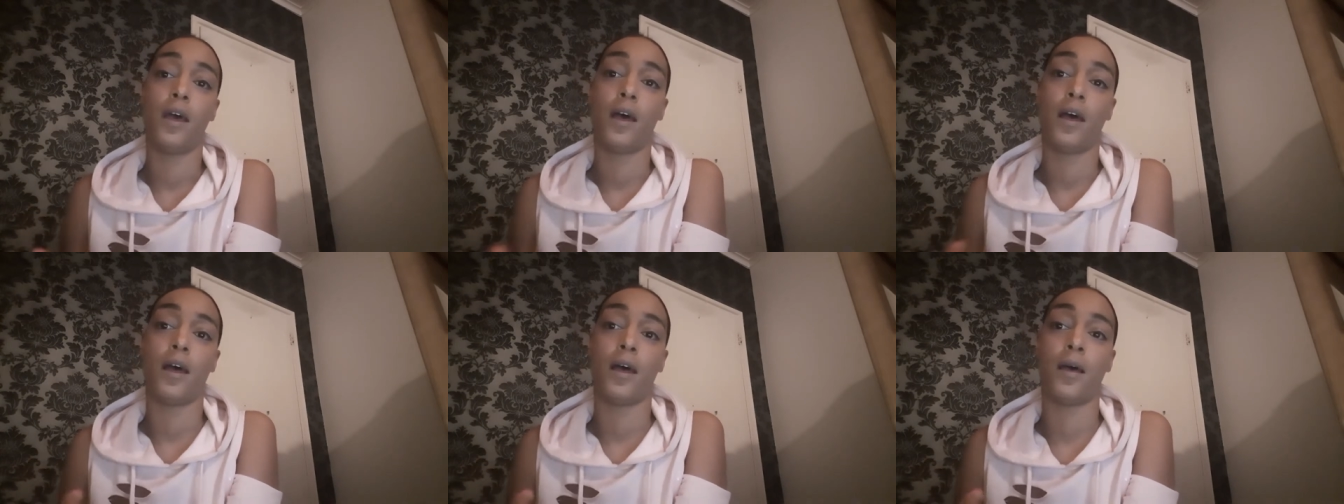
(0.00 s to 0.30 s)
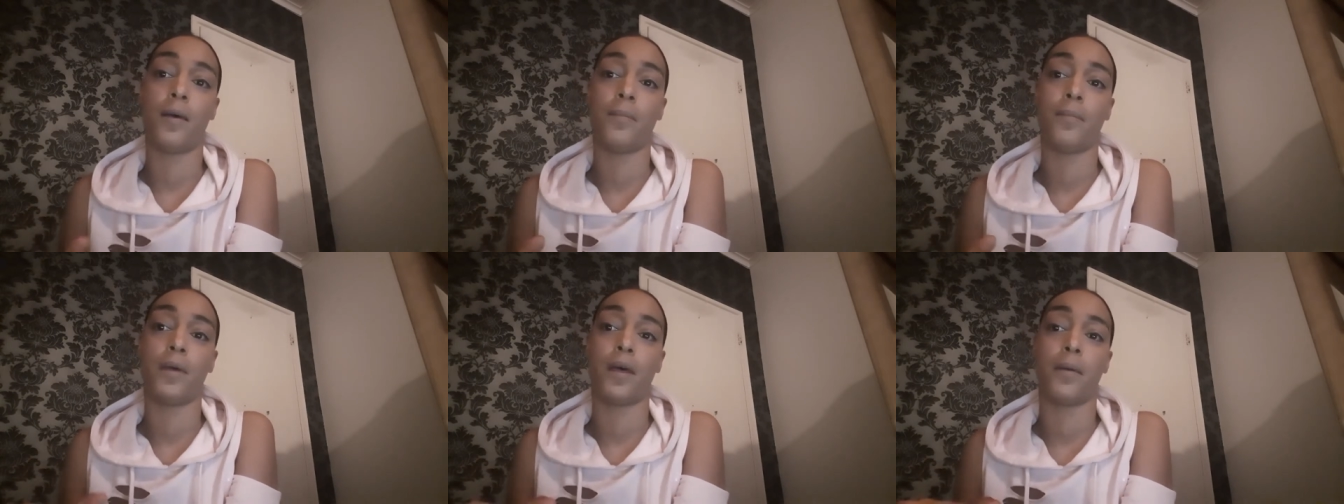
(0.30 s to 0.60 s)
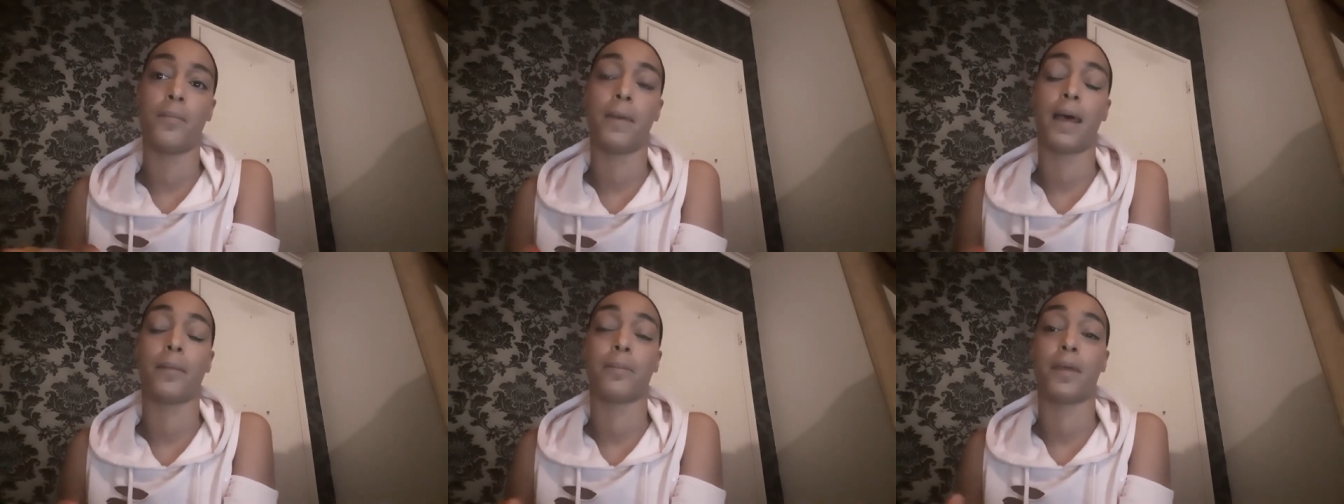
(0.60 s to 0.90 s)
um,
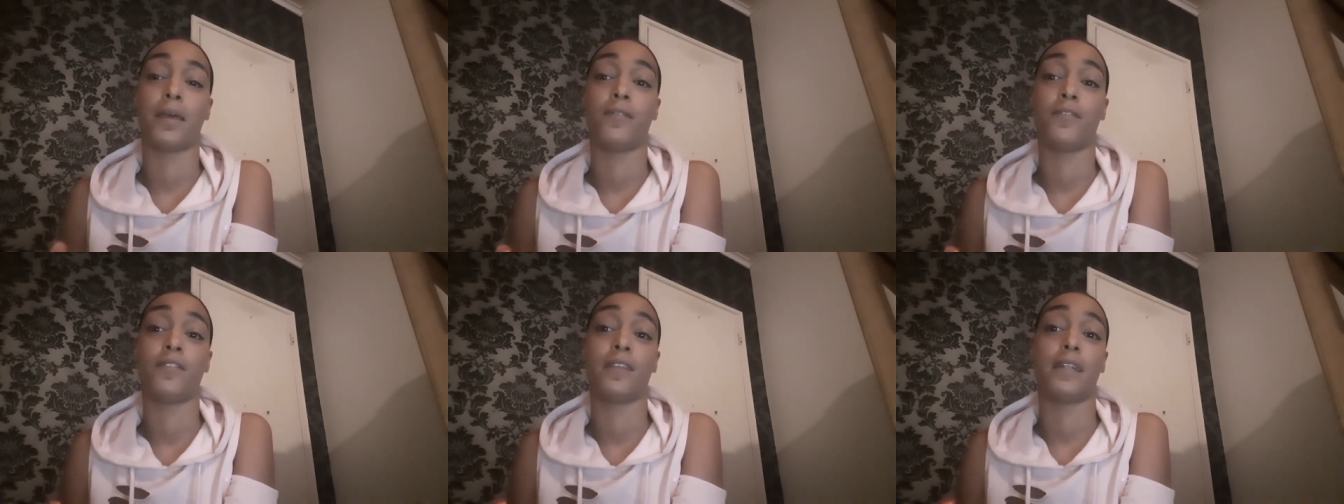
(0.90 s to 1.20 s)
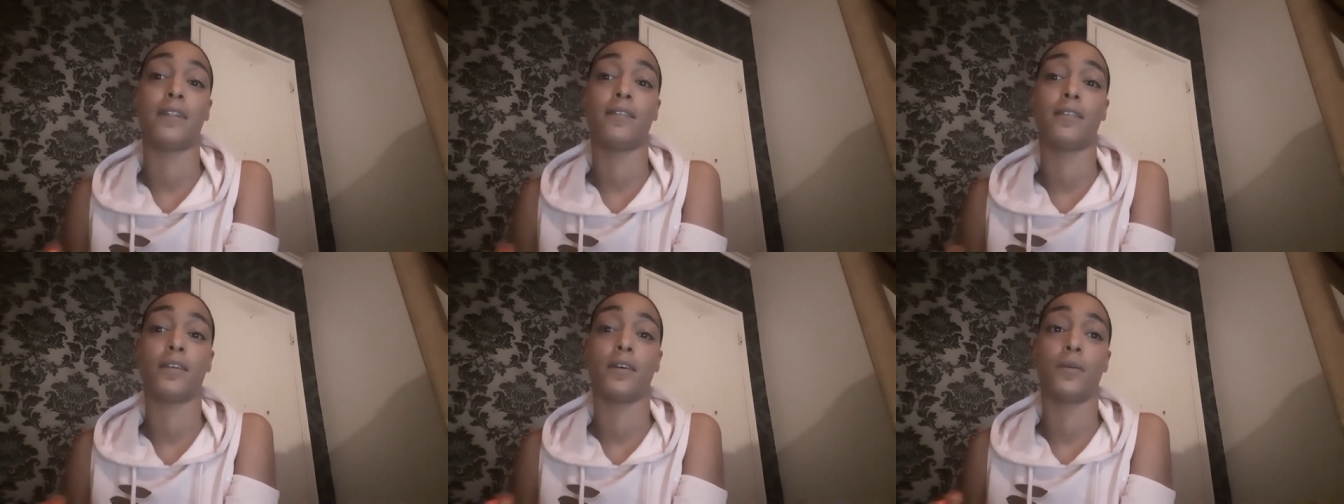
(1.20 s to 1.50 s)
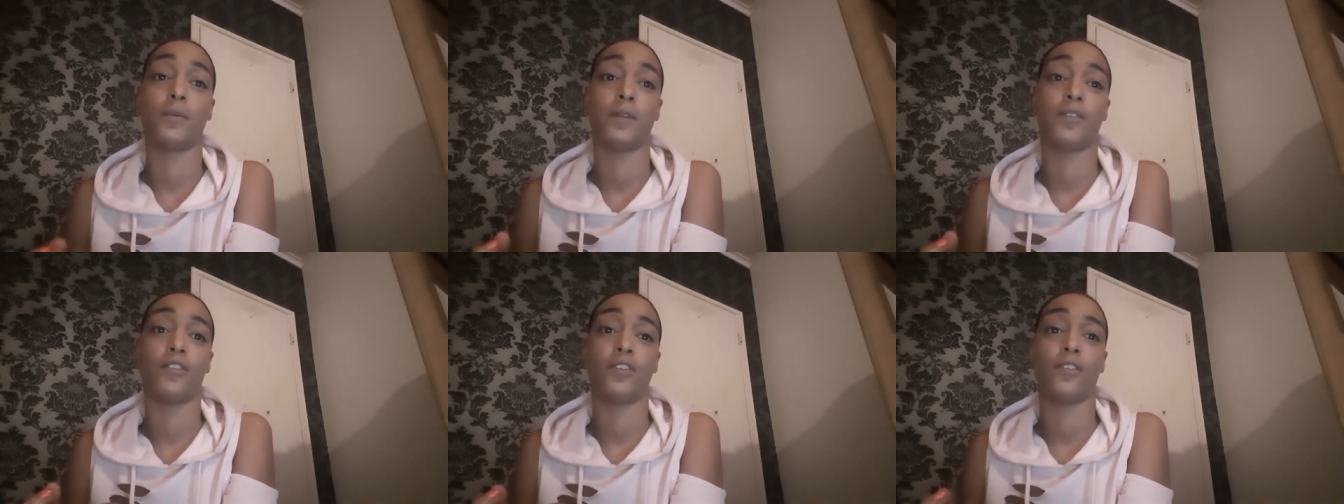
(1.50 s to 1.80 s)
a Macbeth
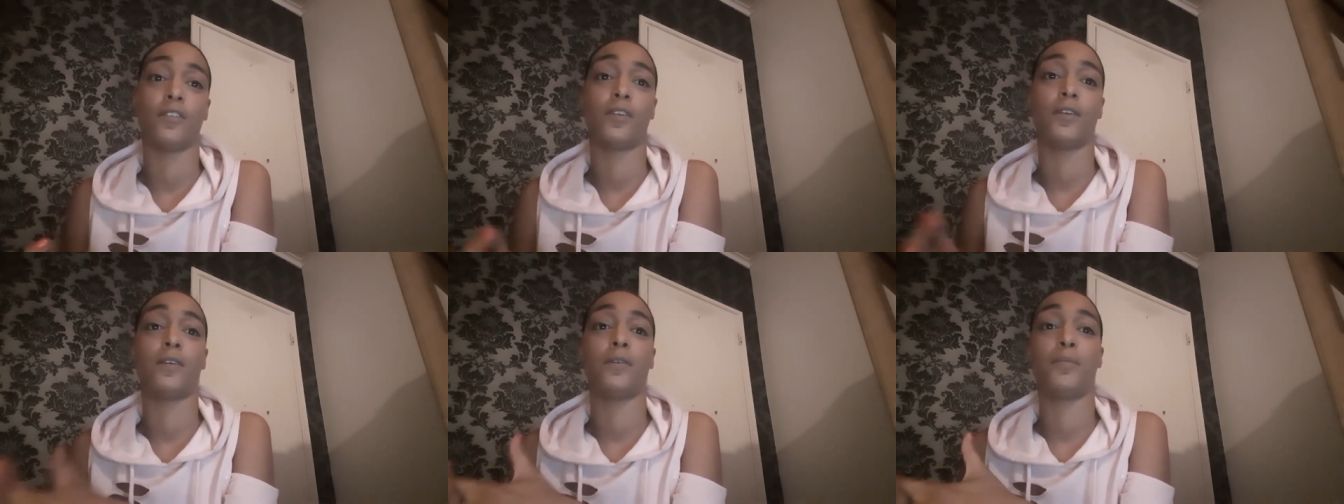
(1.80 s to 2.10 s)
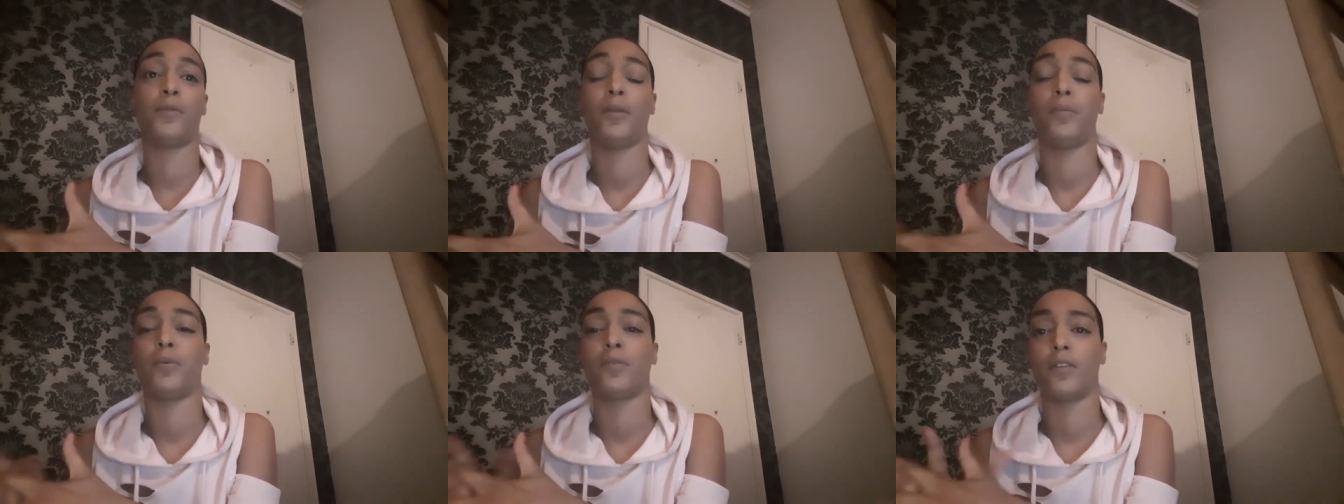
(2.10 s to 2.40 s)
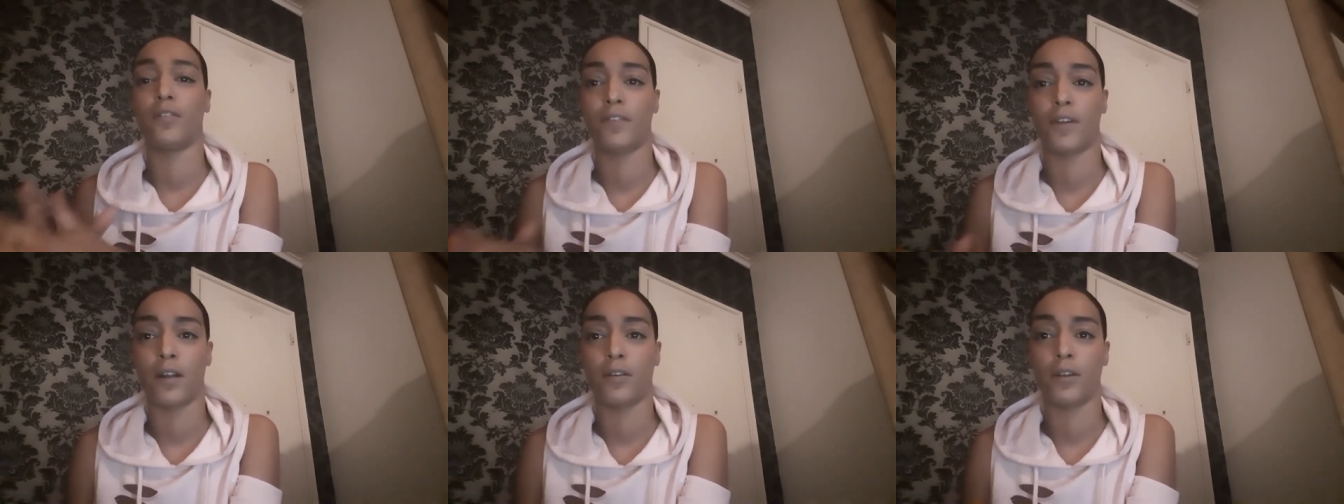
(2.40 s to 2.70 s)
Centre, which is a pupil
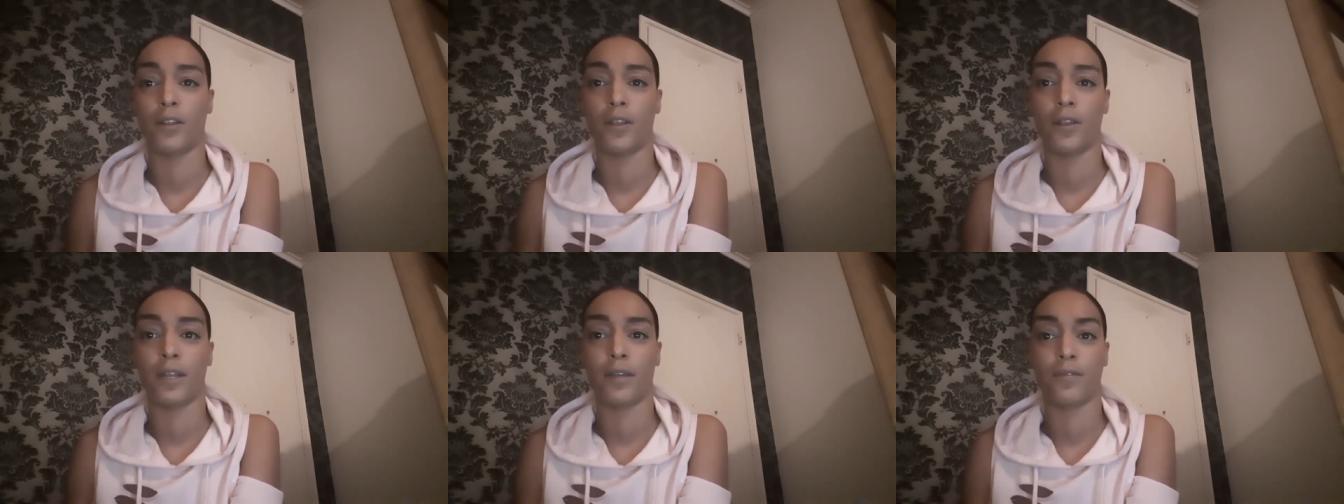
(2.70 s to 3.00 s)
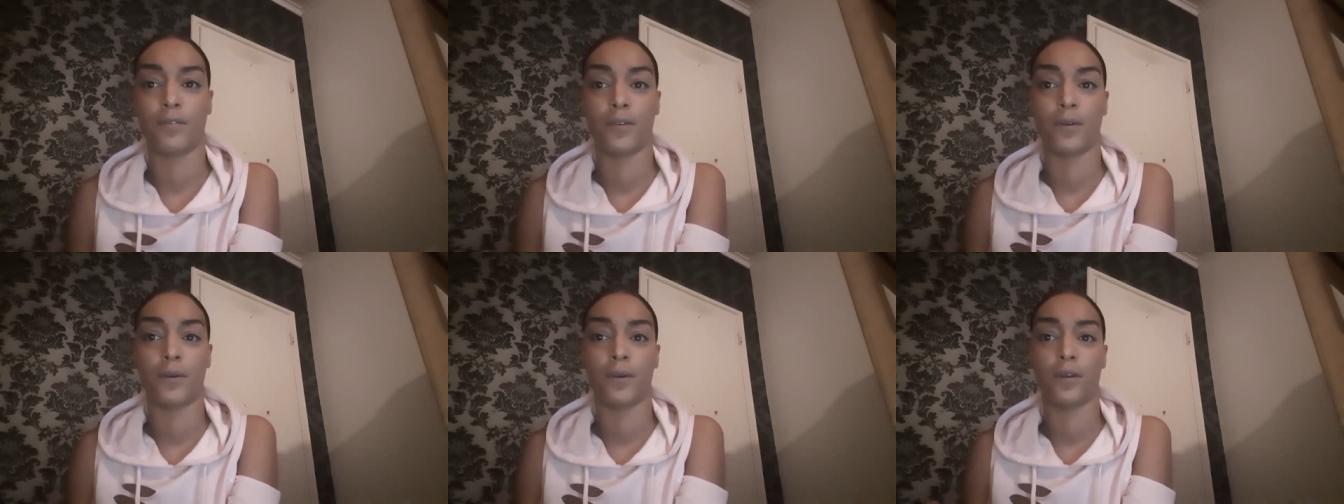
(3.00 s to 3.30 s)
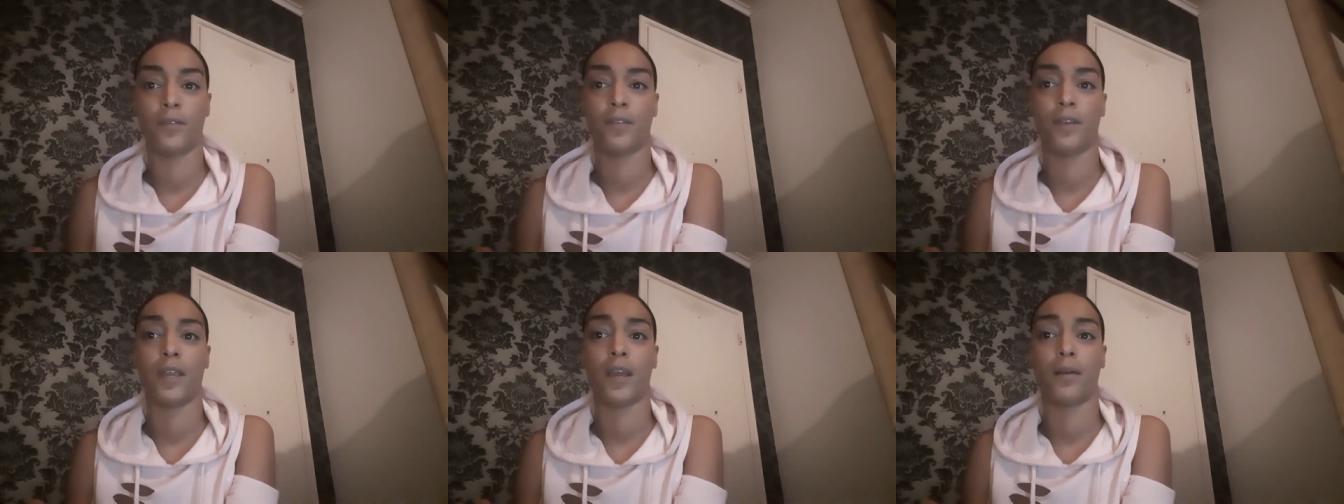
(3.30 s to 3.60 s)
referral unit
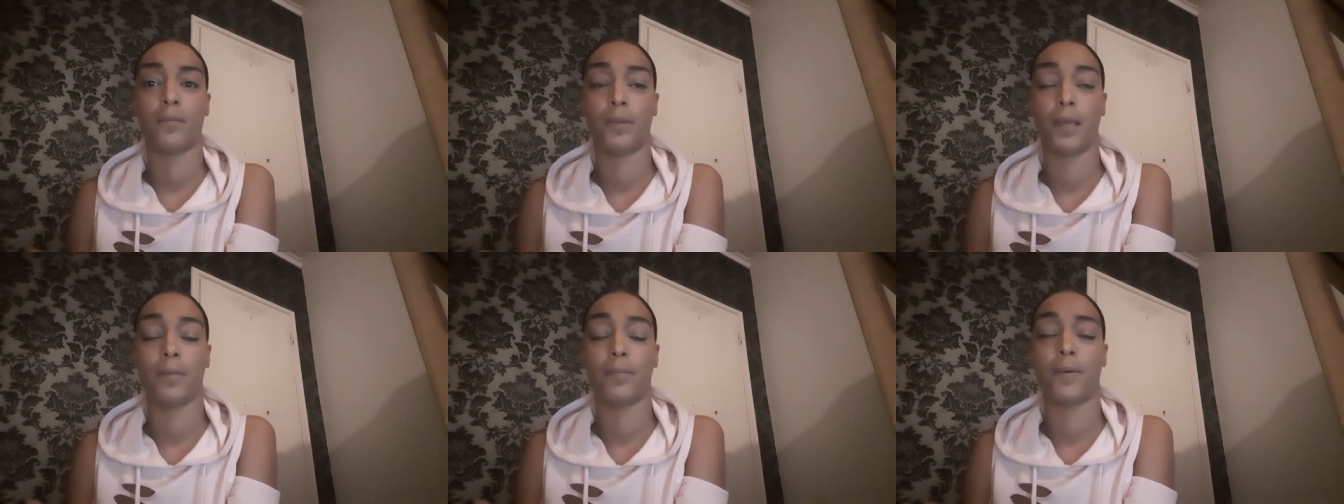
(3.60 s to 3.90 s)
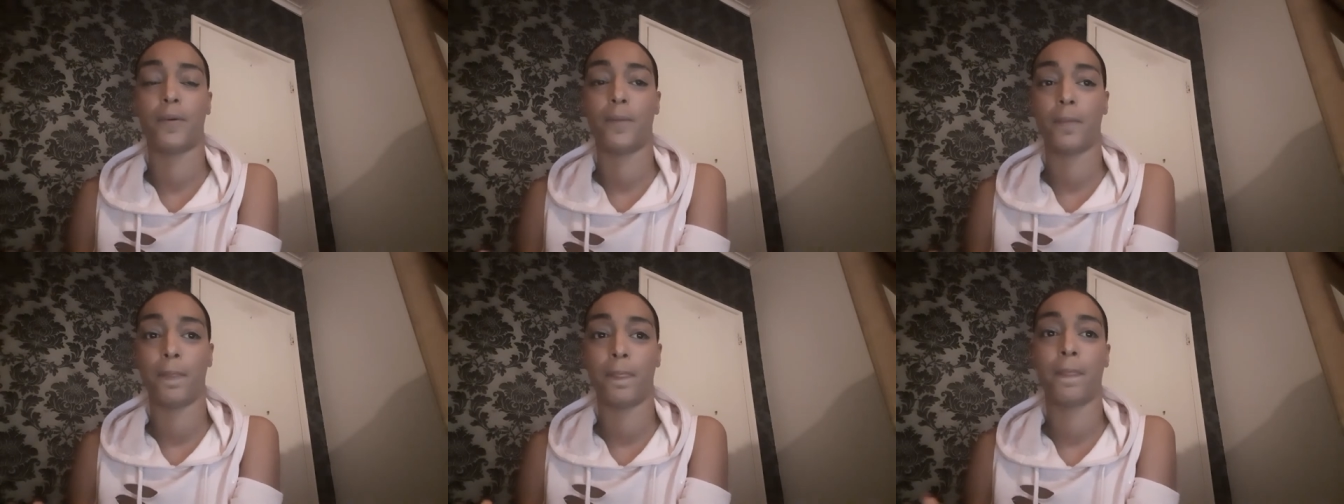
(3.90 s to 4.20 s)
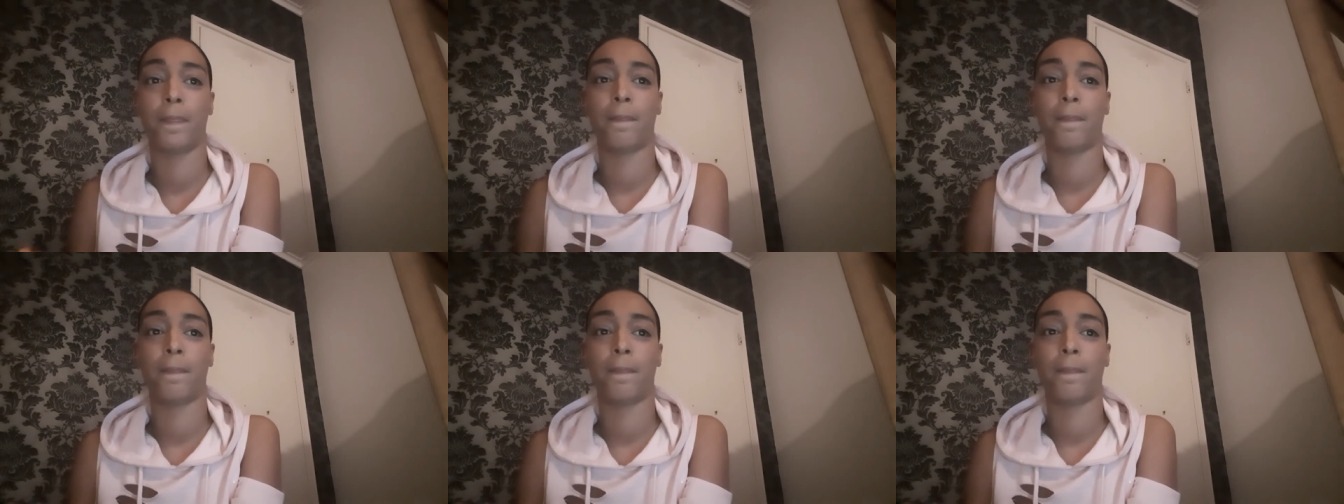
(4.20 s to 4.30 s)
for, for young people.